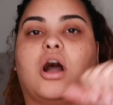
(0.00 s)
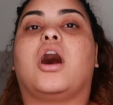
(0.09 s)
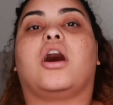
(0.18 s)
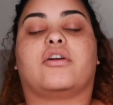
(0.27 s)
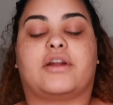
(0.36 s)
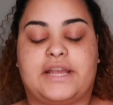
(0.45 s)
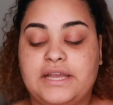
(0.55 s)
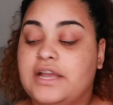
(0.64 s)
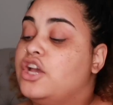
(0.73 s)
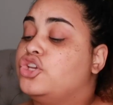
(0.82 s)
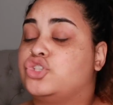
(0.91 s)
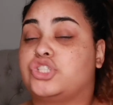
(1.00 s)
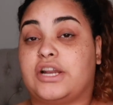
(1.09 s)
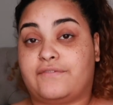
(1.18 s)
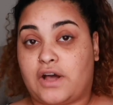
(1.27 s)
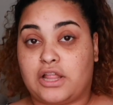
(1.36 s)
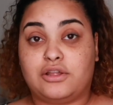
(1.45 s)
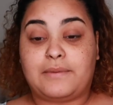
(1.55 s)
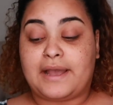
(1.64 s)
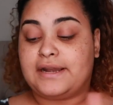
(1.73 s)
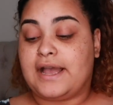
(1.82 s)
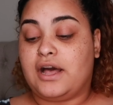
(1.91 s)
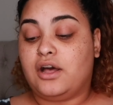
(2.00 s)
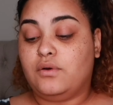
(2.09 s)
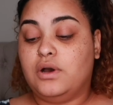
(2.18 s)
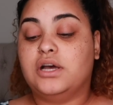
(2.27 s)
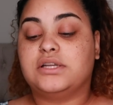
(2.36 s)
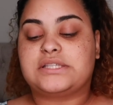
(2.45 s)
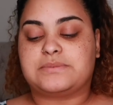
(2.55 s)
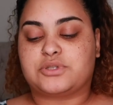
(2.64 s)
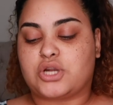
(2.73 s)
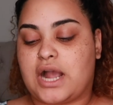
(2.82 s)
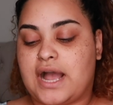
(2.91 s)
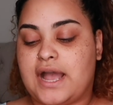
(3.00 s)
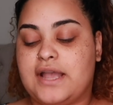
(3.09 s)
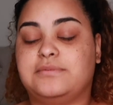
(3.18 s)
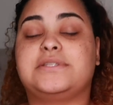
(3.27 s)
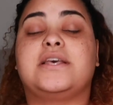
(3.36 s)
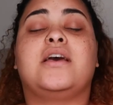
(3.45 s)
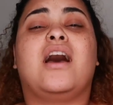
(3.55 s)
All right, you should have followed by now, subscribed.